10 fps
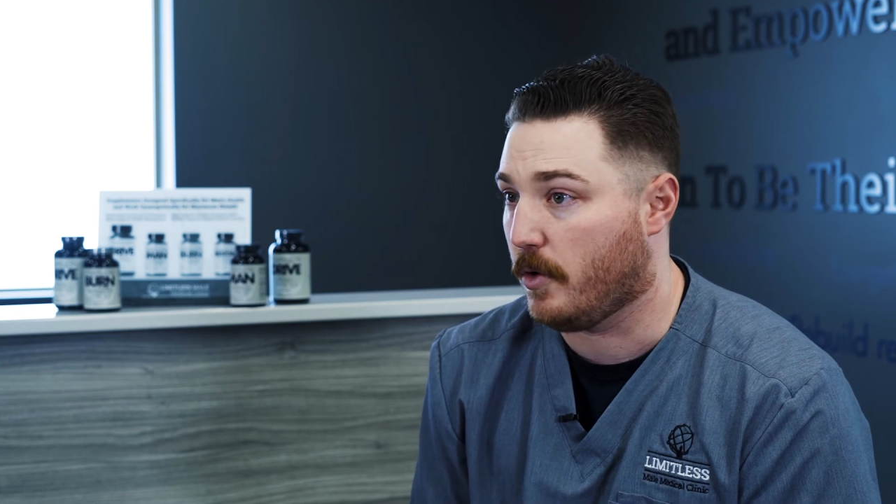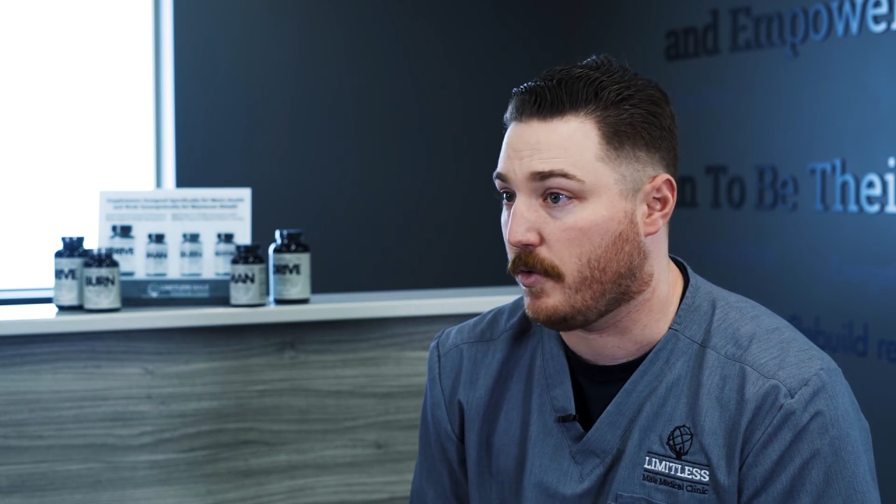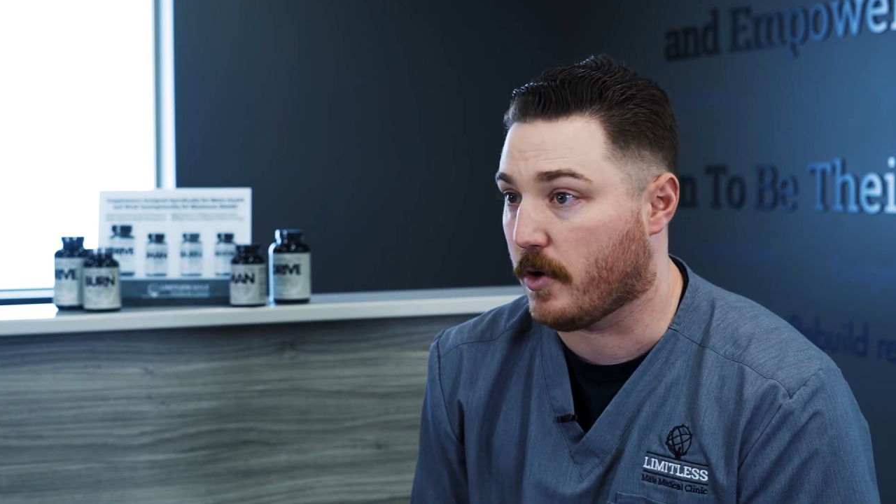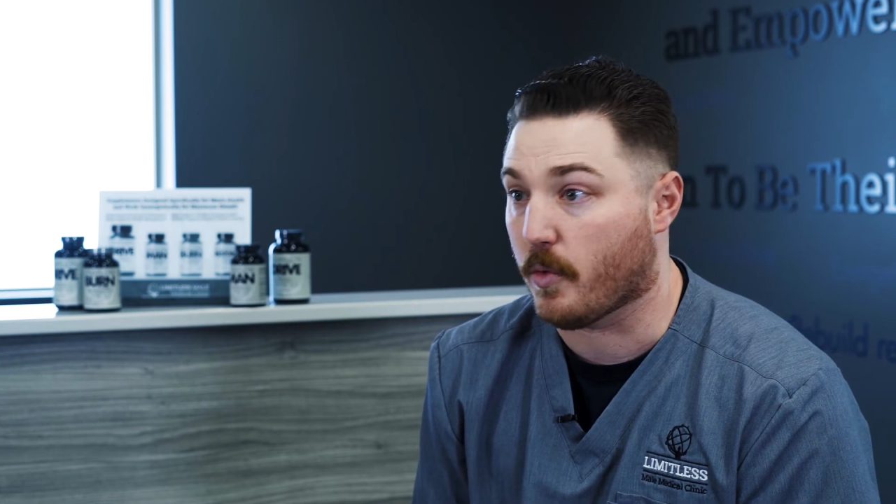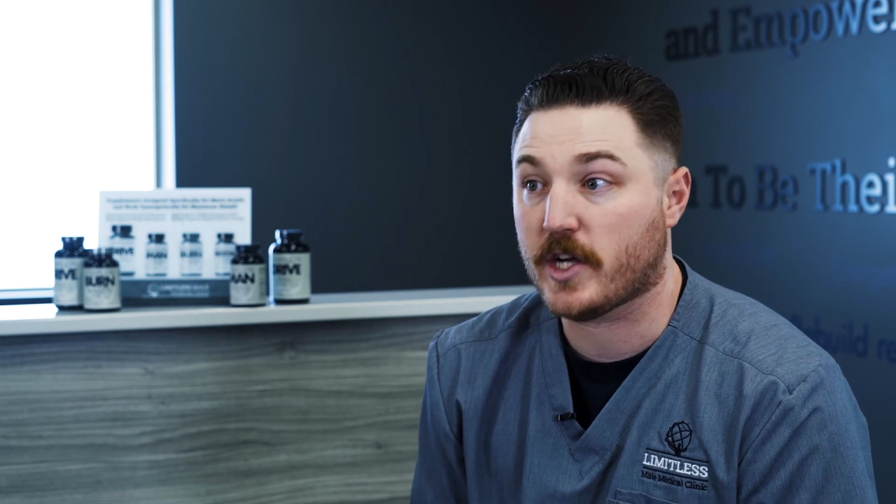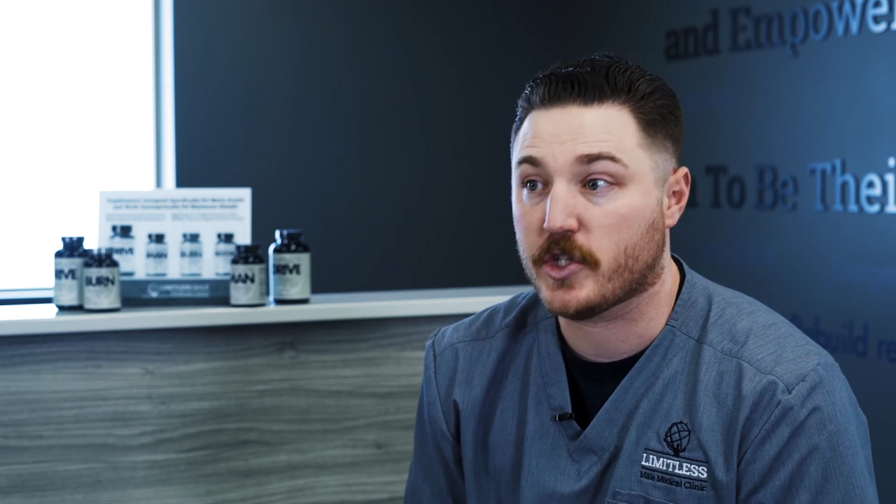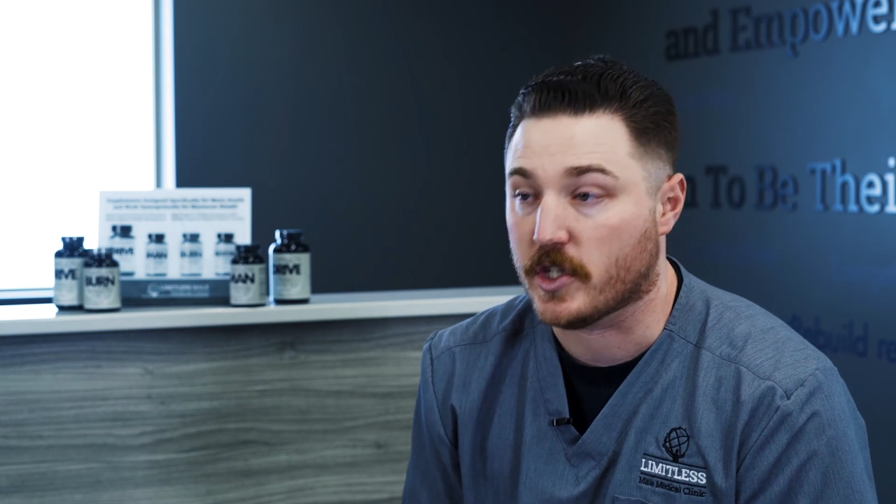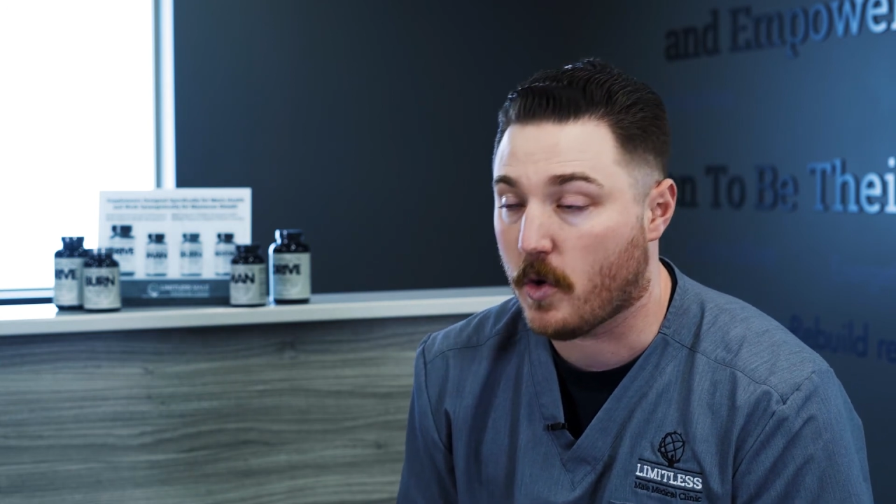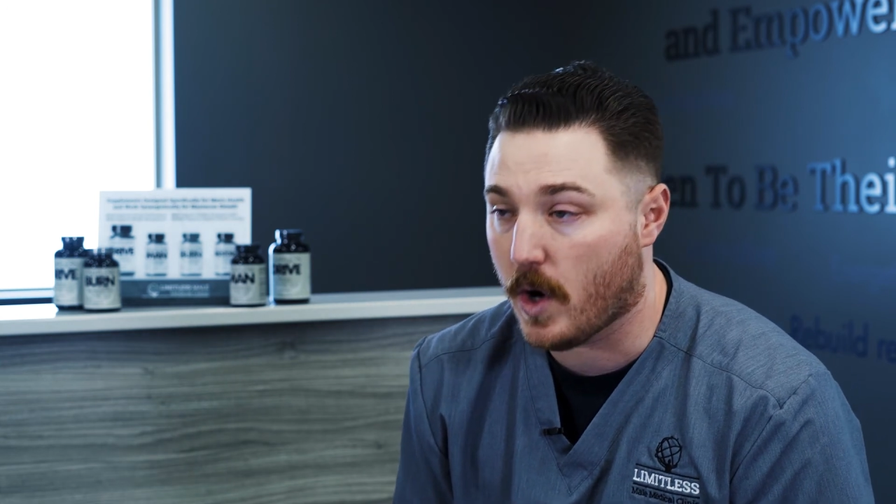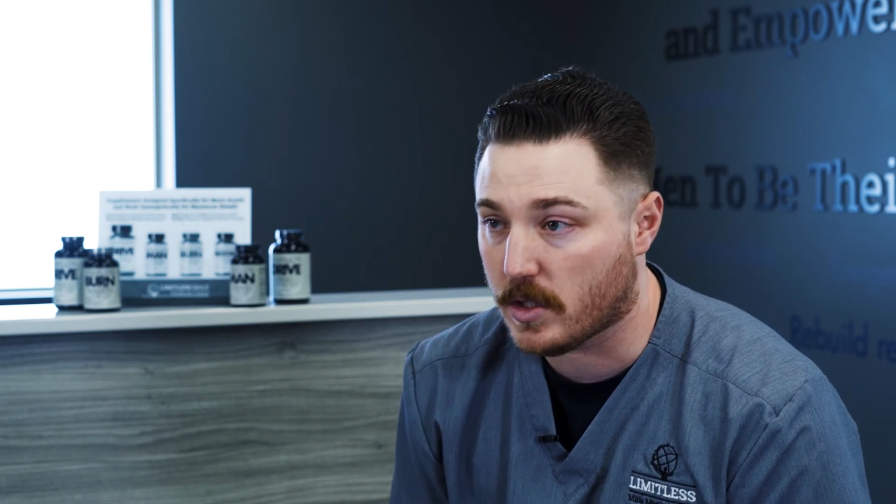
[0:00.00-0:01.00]
Both
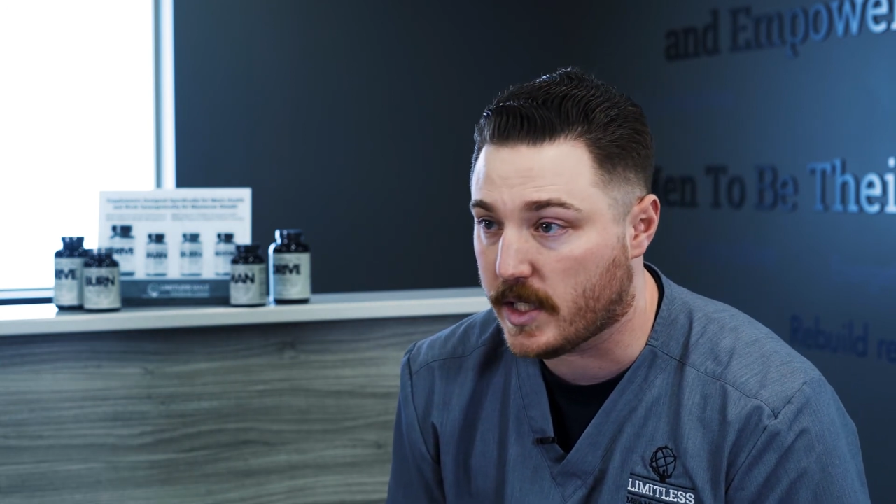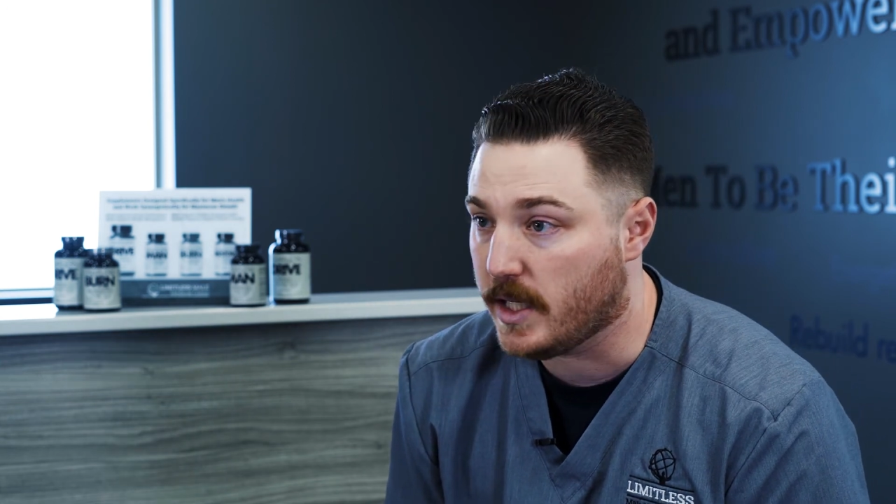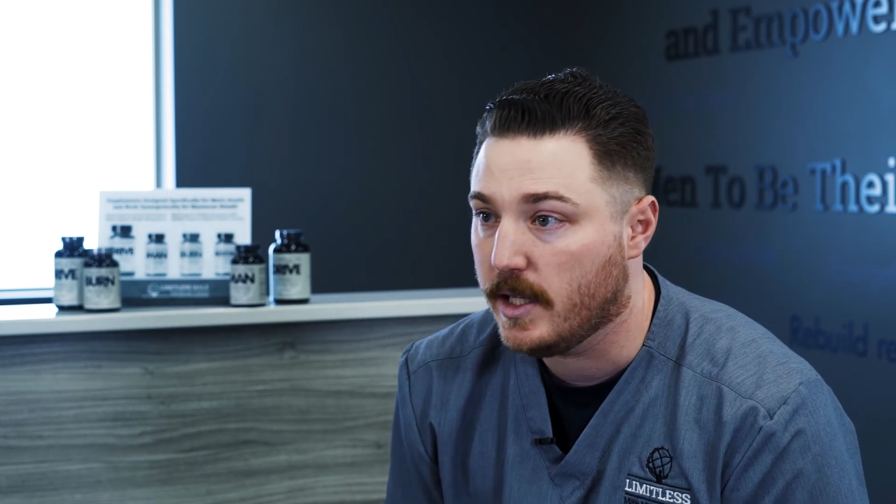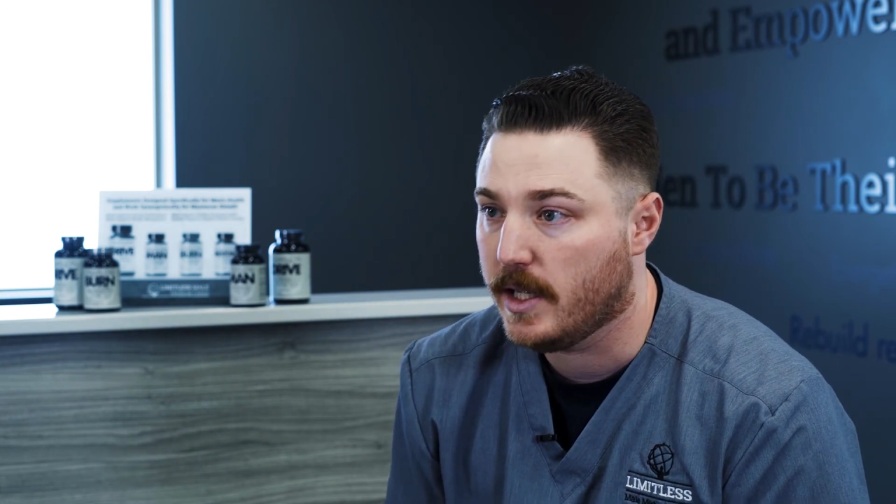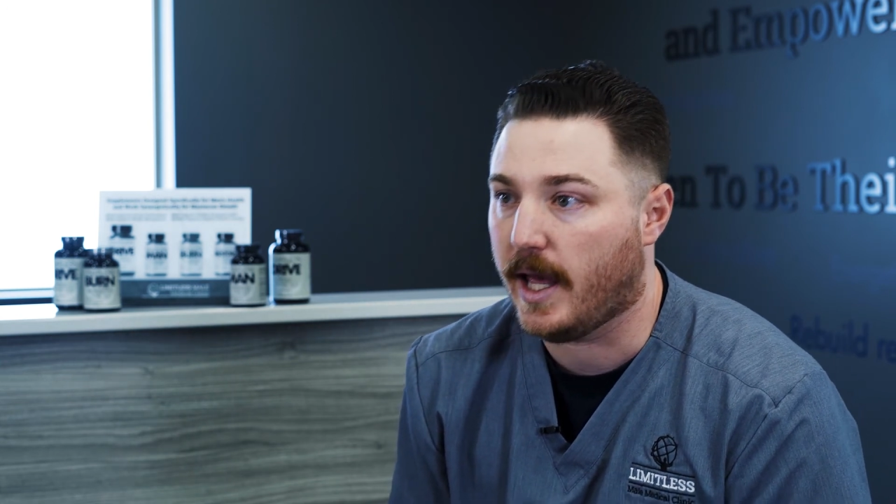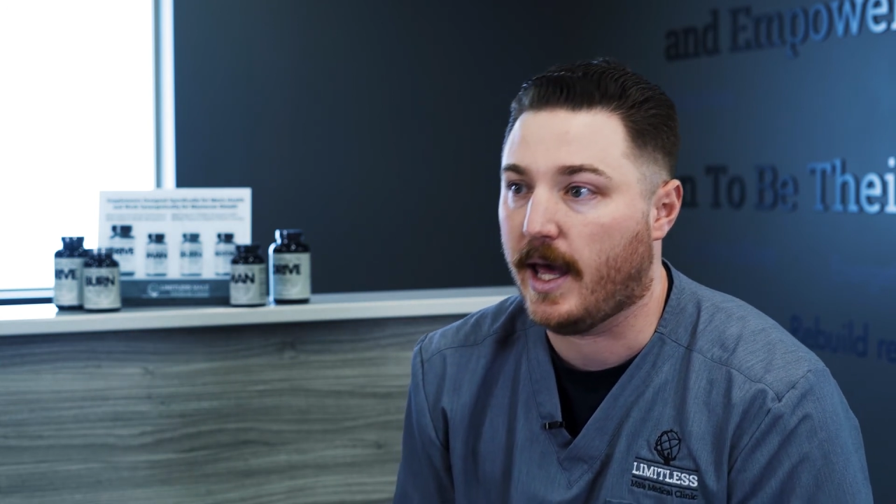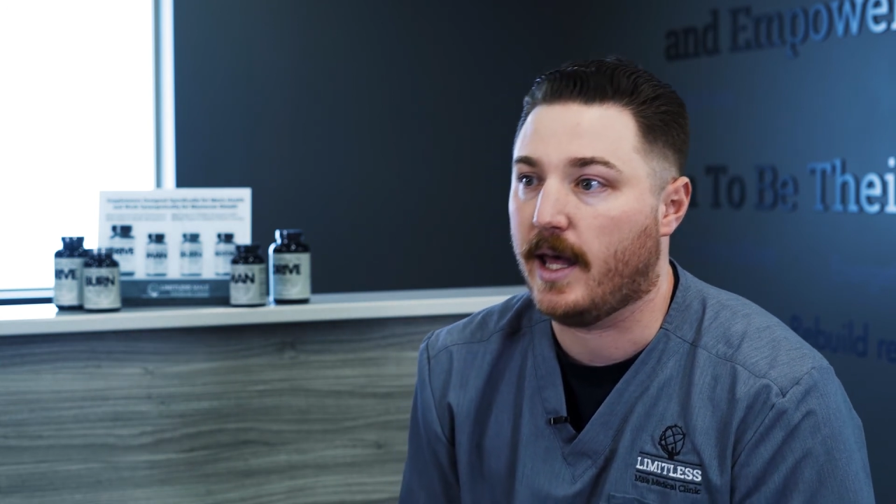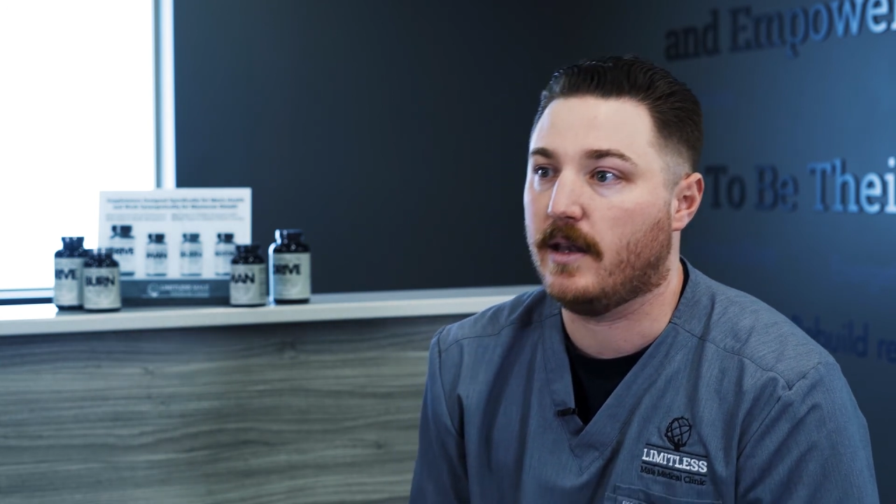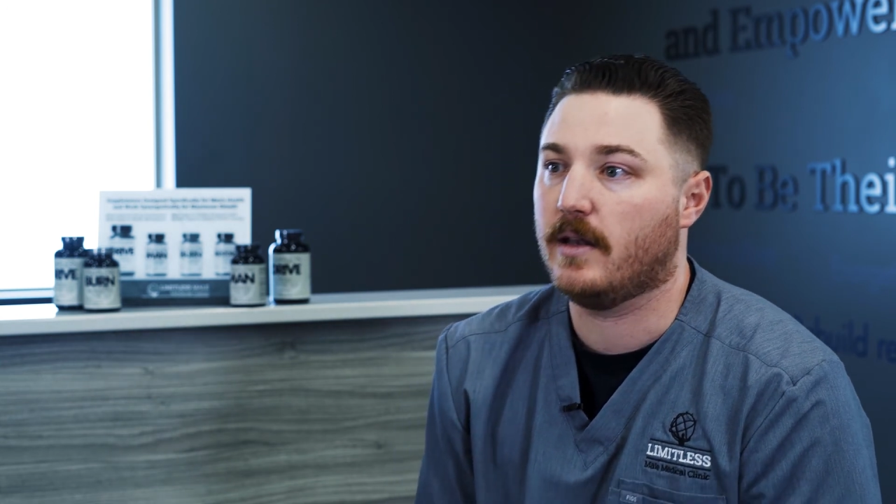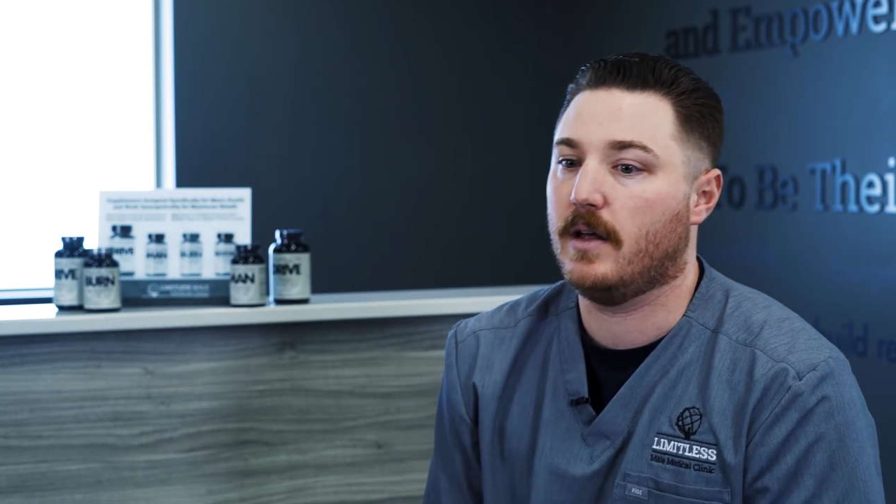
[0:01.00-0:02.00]
erection quality
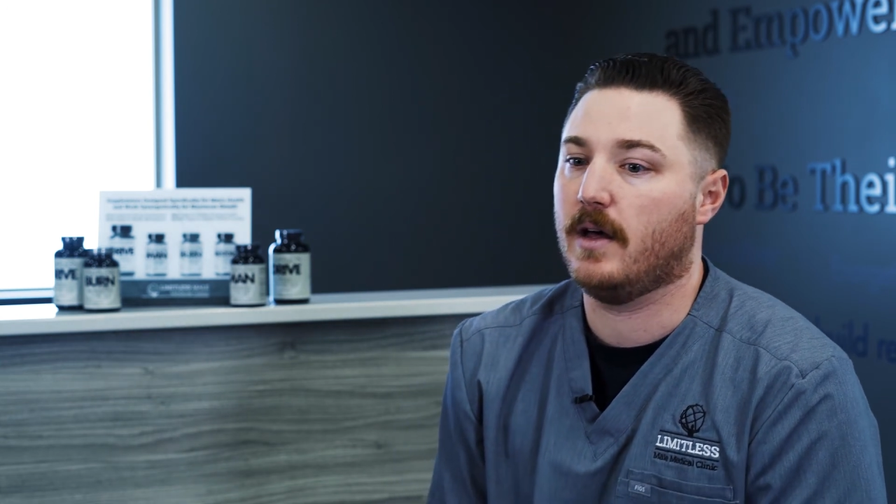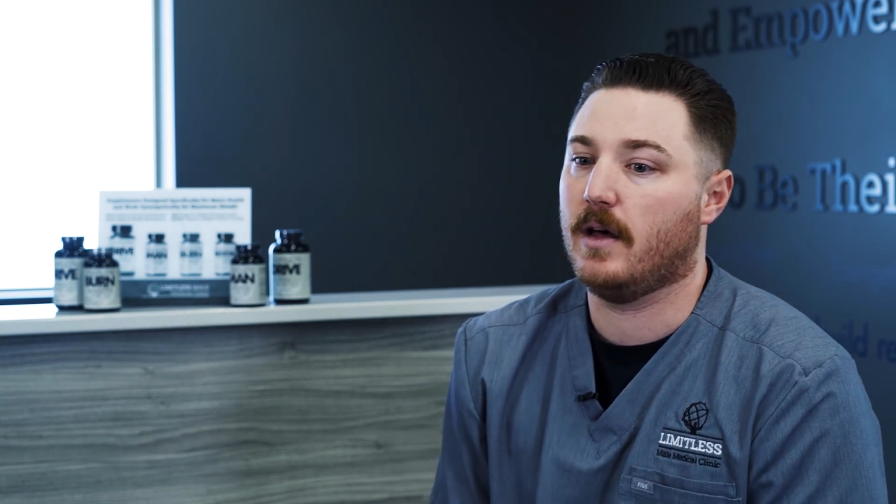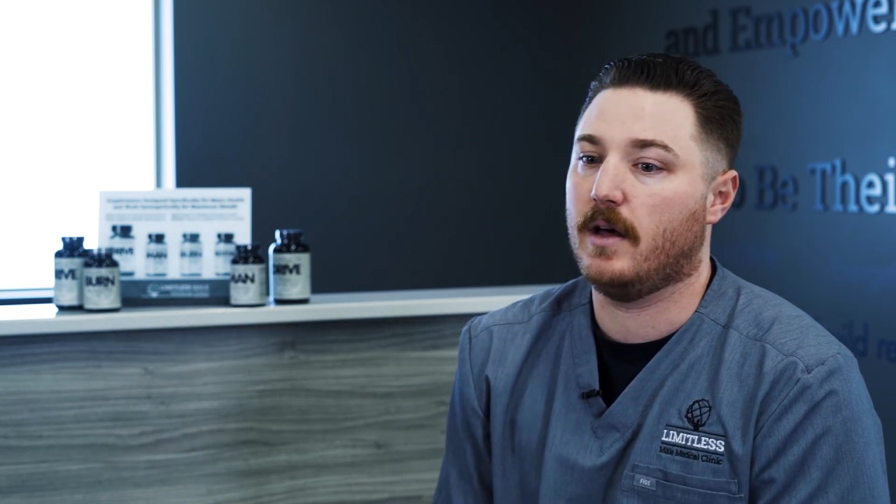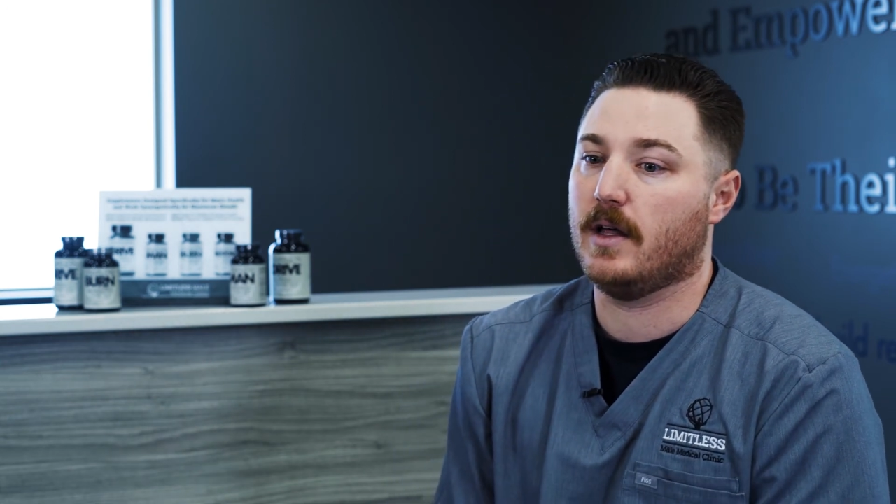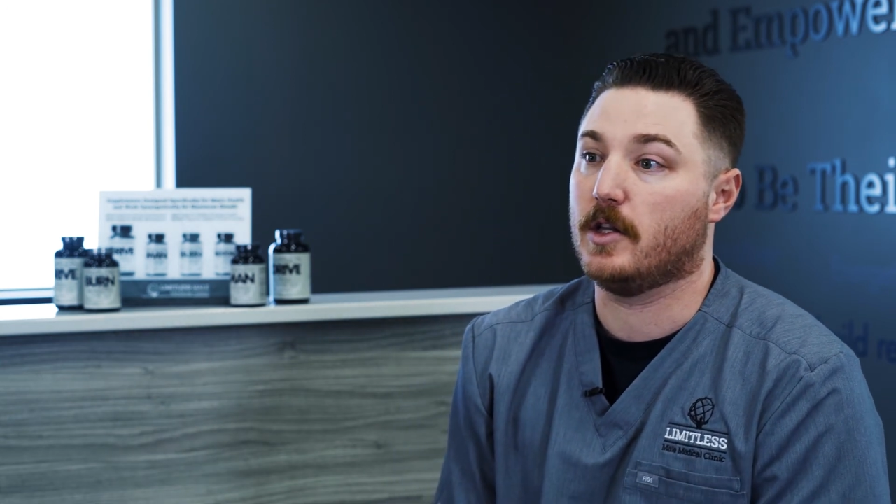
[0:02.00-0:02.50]
and uh,